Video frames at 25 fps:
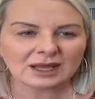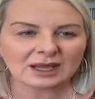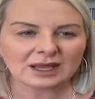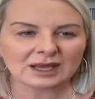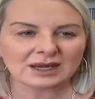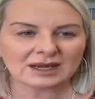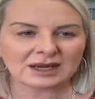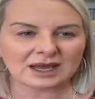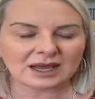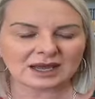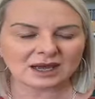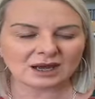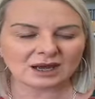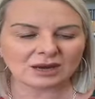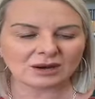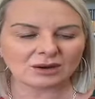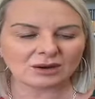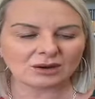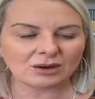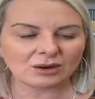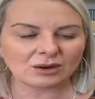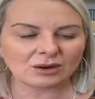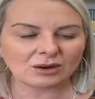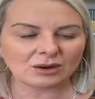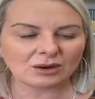Now,
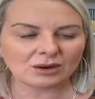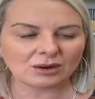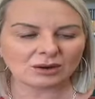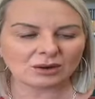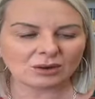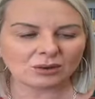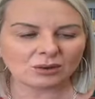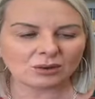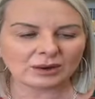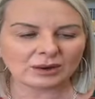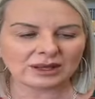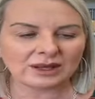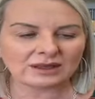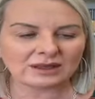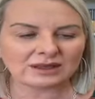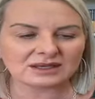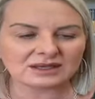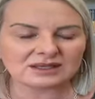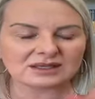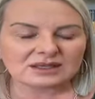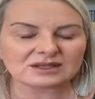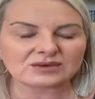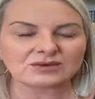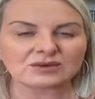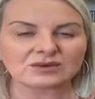
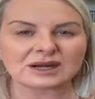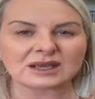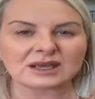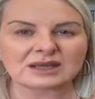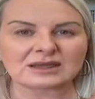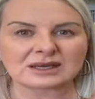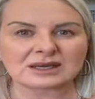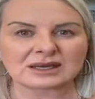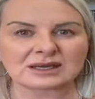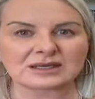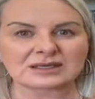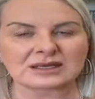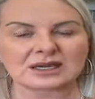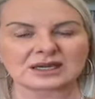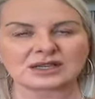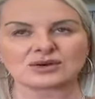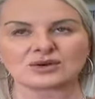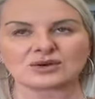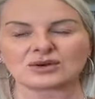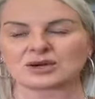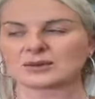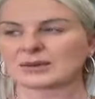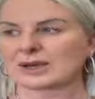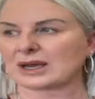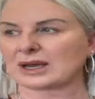there's 3 things I
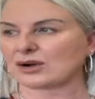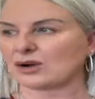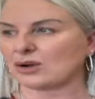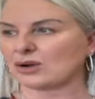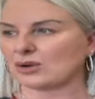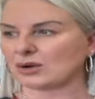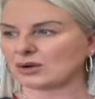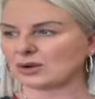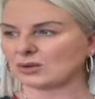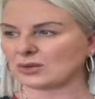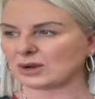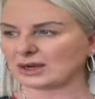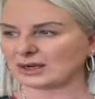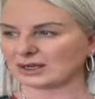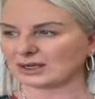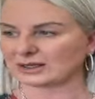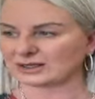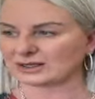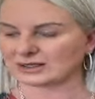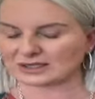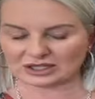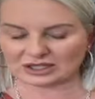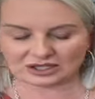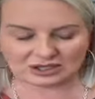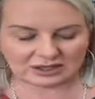talk about all in one
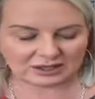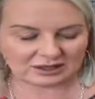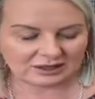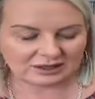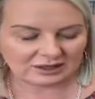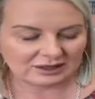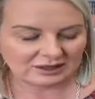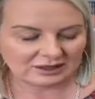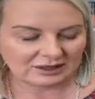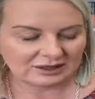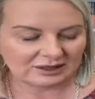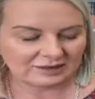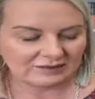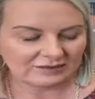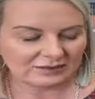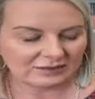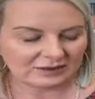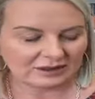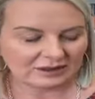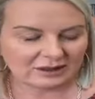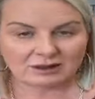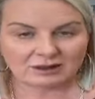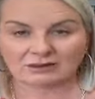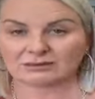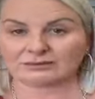concession.
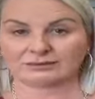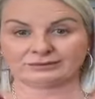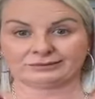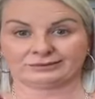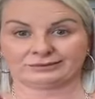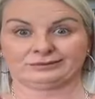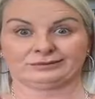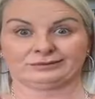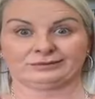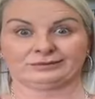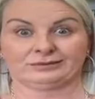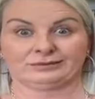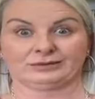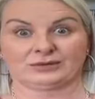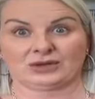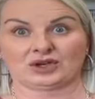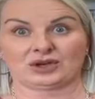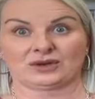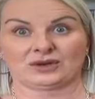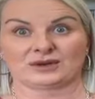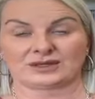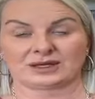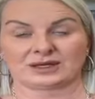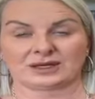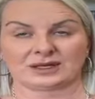
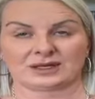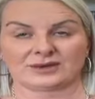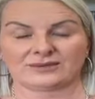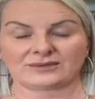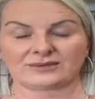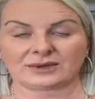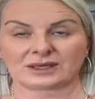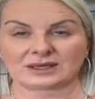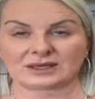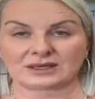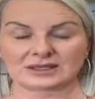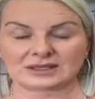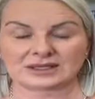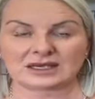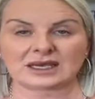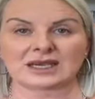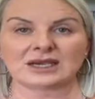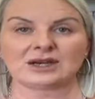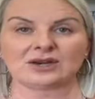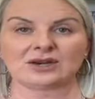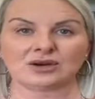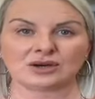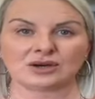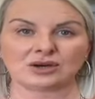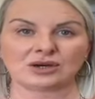Constantly.
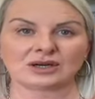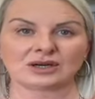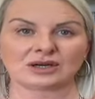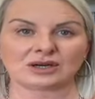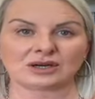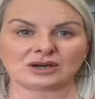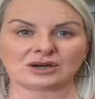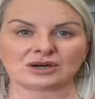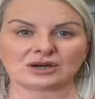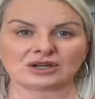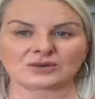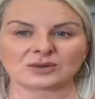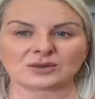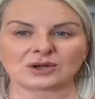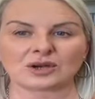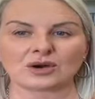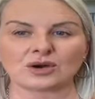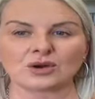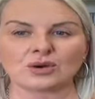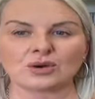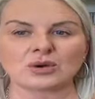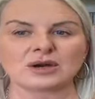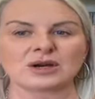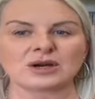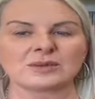Seen, heard, and acknowledged. We
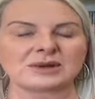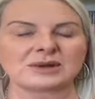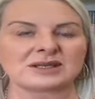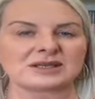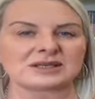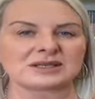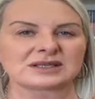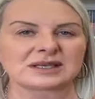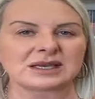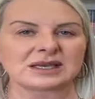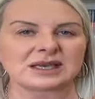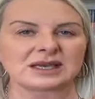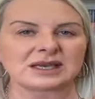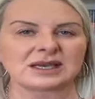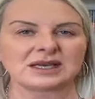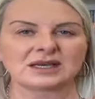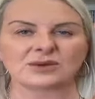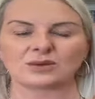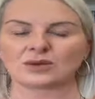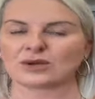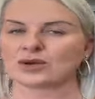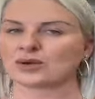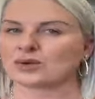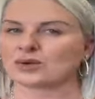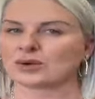all want to be seen.
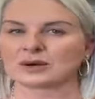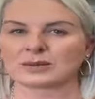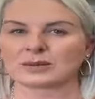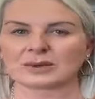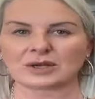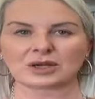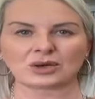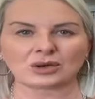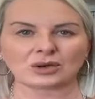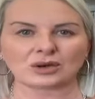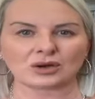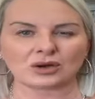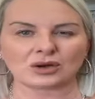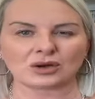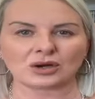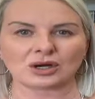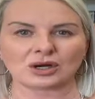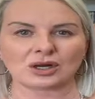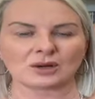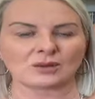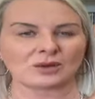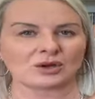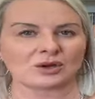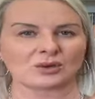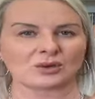We all want to be heard.
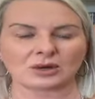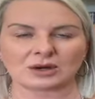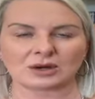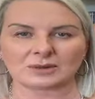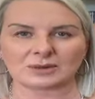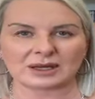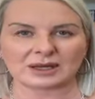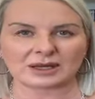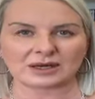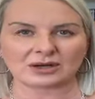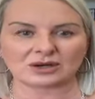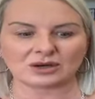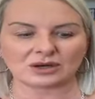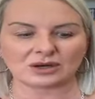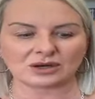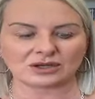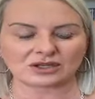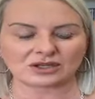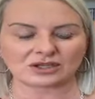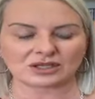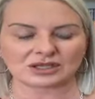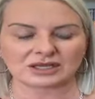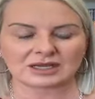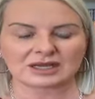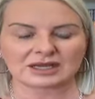And we all want to be
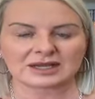acknowledged.